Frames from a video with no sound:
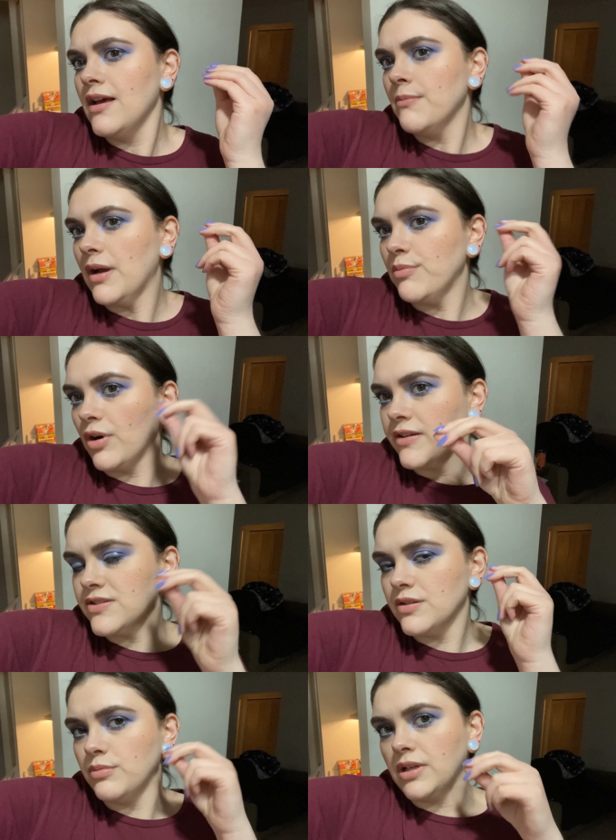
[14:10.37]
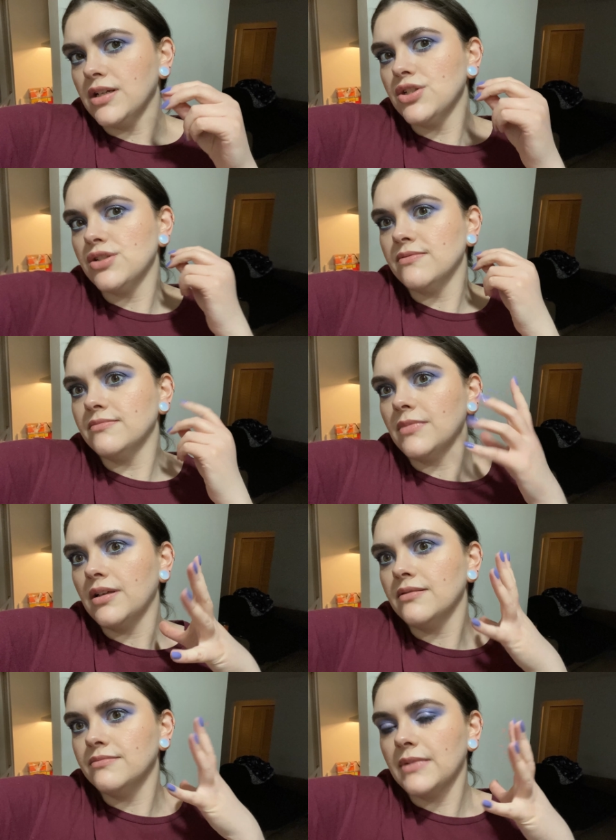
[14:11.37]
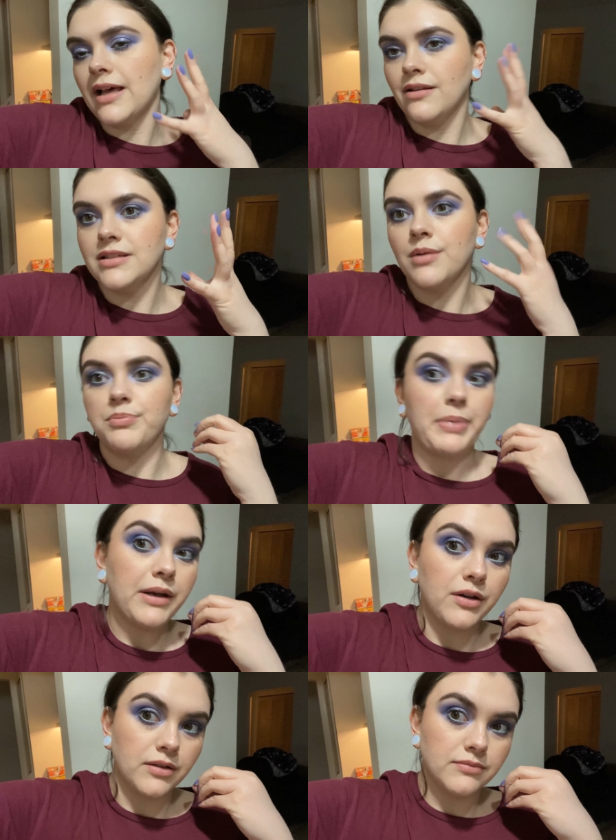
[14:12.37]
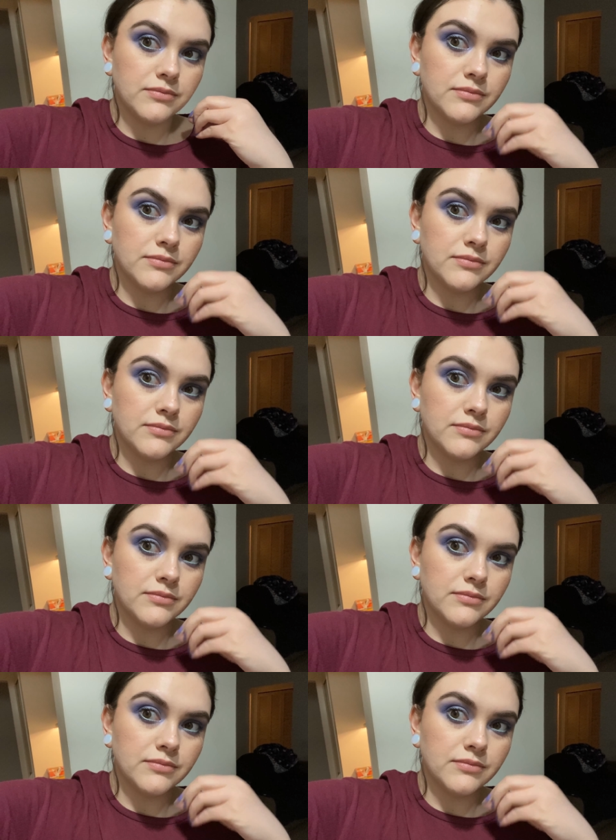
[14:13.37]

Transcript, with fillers: my bronzer and blush held up better.